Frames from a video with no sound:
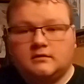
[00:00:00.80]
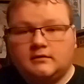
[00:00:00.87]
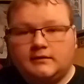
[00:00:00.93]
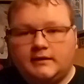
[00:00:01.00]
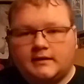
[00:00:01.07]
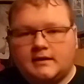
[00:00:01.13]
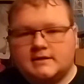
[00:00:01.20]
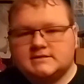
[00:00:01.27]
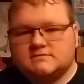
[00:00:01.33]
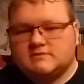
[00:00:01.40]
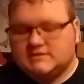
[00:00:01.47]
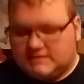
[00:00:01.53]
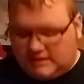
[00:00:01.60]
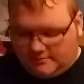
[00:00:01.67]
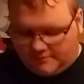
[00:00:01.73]
Hey guys,
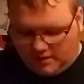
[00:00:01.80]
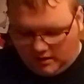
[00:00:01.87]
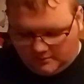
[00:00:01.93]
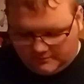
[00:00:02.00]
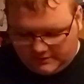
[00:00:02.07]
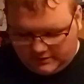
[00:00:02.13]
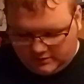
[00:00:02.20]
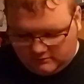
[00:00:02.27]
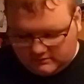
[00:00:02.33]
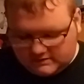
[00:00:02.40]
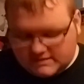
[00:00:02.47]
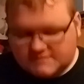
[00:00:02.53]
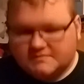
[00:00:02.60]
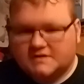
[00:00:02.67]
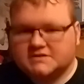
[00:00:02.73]
what's up? I'm here with
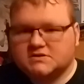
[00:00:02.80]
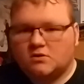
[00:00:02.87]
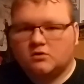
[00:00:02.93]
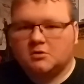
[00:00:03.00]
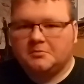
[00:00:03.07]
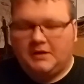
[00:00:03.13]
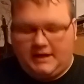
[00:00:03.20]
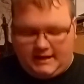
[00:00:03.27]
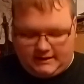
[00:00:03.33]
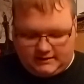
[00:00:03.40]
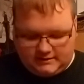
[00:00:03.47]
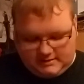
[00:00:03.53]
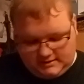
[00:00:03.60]
this month's horror pack,